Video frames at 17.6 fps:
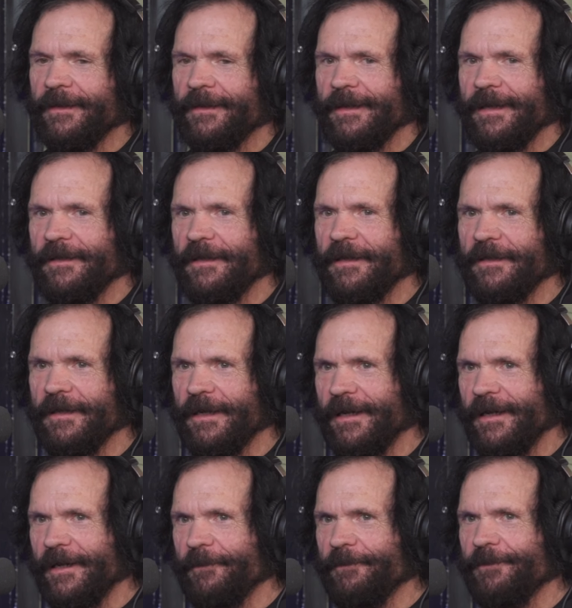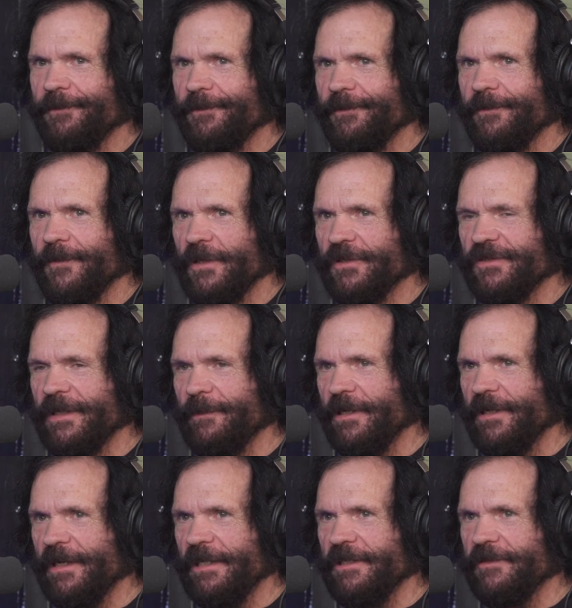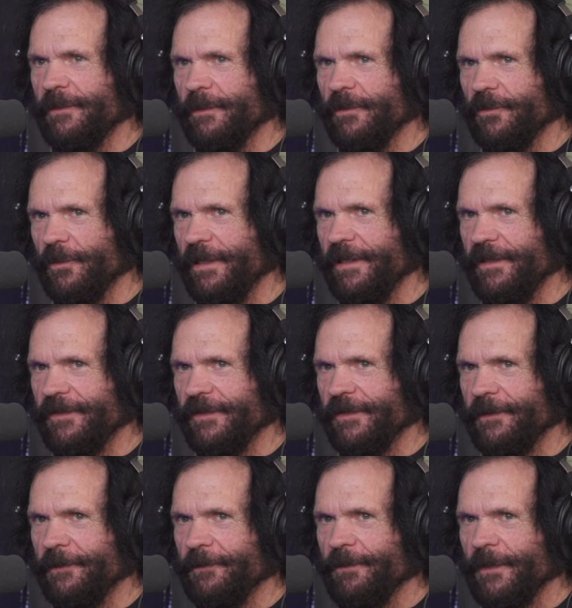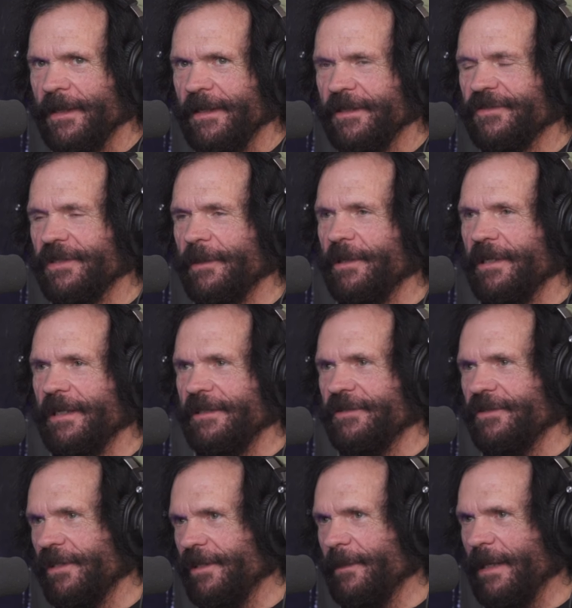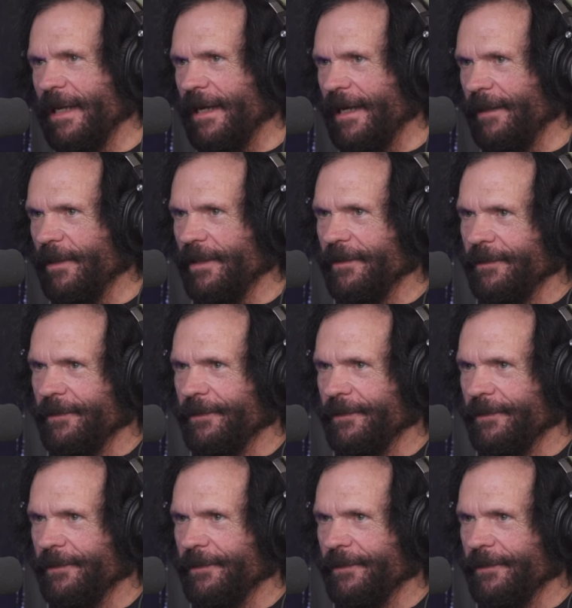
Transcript: And then, Summer Nights from Greece and Summer Nights City by ABBA.